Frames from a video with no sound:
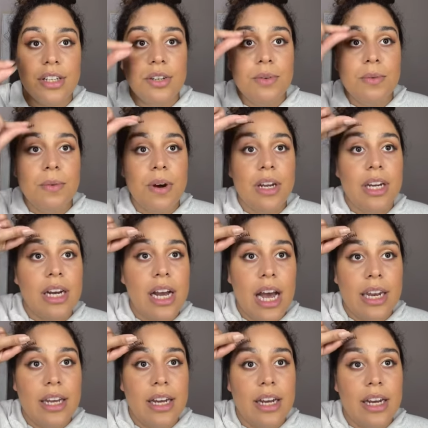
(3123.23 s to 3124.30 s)
You wanna
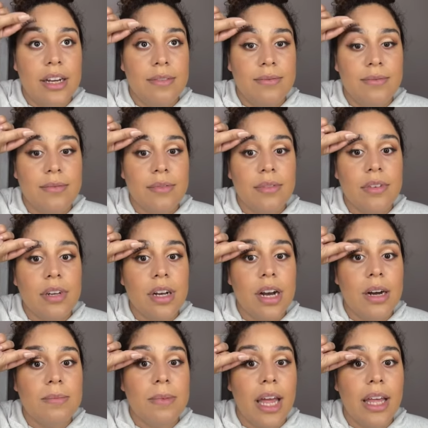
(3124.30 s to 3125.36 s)
kinda
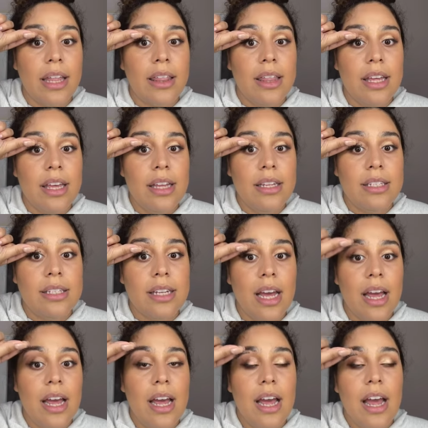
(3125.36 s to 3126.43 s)
come like this,
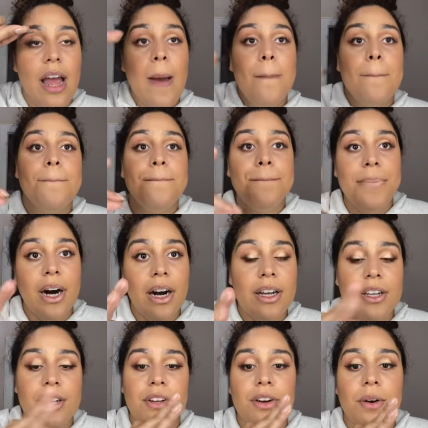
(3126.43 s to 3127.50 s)

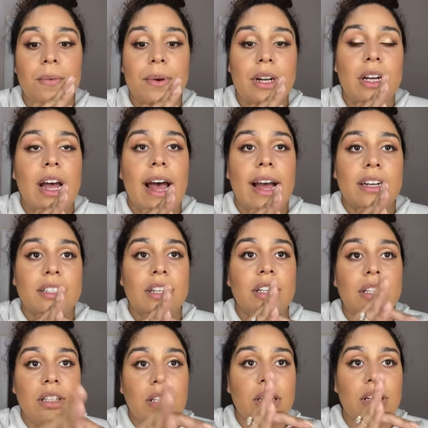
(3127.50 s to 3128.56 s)
but you don't wanna actually
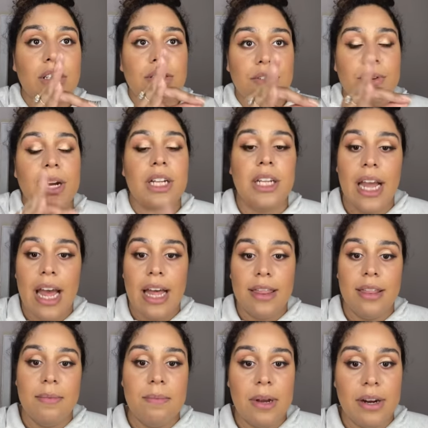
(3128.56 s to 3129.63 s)
look directly
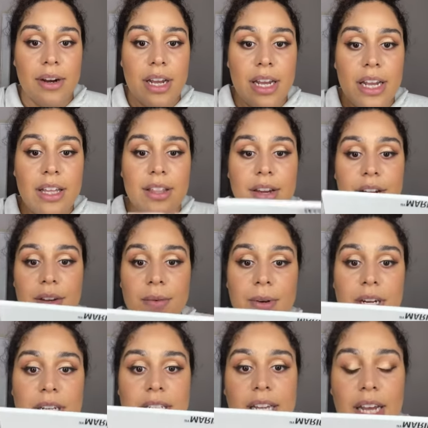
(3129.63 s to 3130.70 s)
at the mirror either. You
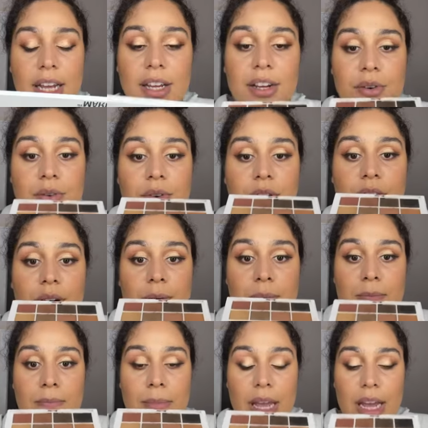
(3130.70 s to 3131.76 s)
wanna take your
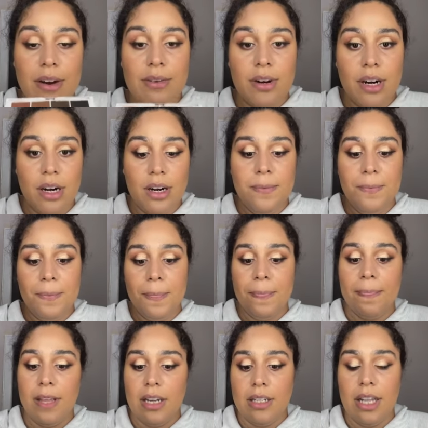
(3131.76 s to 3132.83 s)
mirror
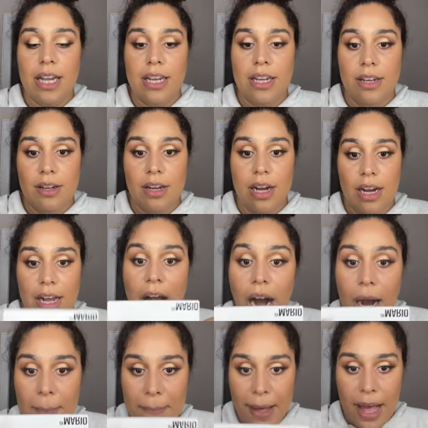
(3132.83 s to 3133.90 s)
like a
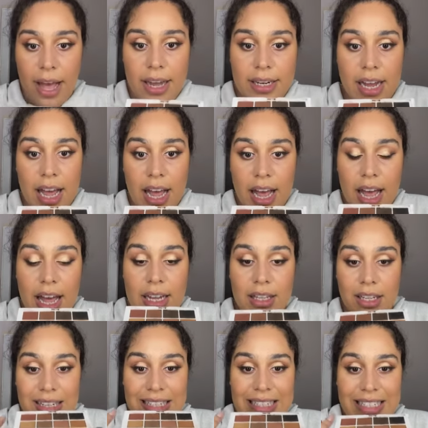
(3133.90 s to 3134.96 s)
compact
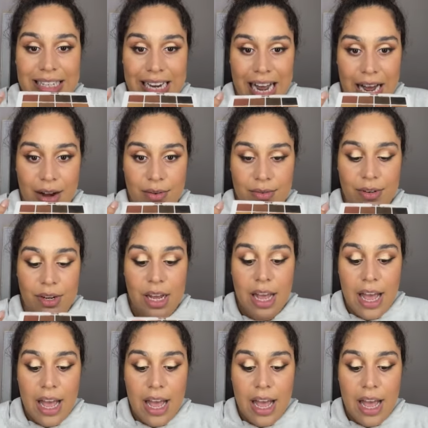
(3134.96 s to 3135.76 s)
and look down.